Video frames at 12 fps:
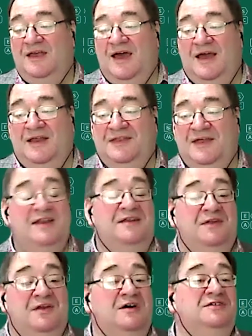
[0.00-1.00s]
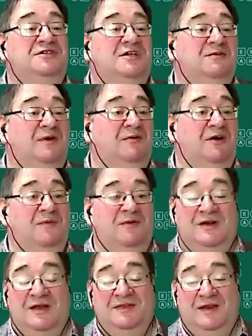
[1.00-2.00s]
And at the end of the article, we
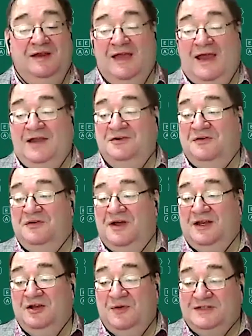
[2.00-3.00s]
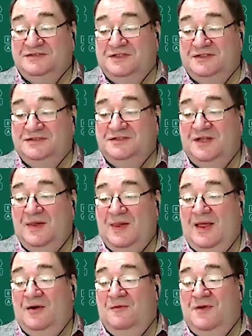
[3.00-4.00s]
wrote I think 8 or 9 questions,
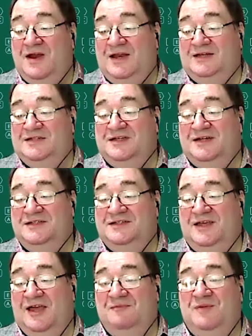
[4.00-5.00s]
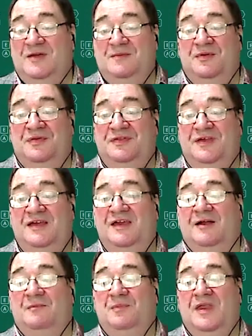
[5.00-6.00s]
really designed to get people
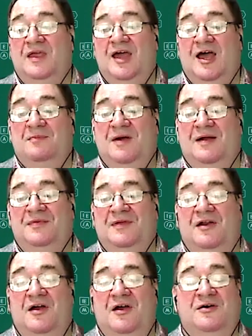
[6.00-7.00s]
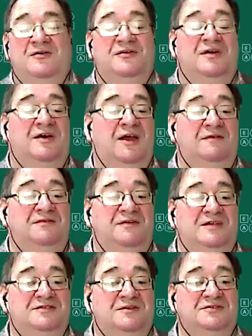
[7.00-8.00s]
thinking about their own high flow
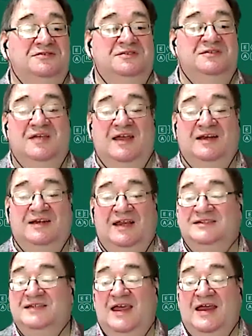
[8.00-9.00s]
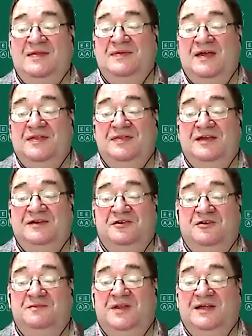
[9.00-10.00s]
nasal oxygen techniques in their theatre
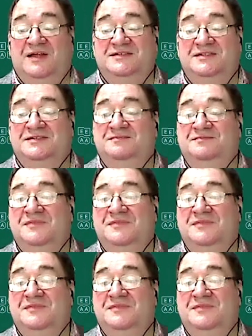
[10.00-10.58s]
complexes.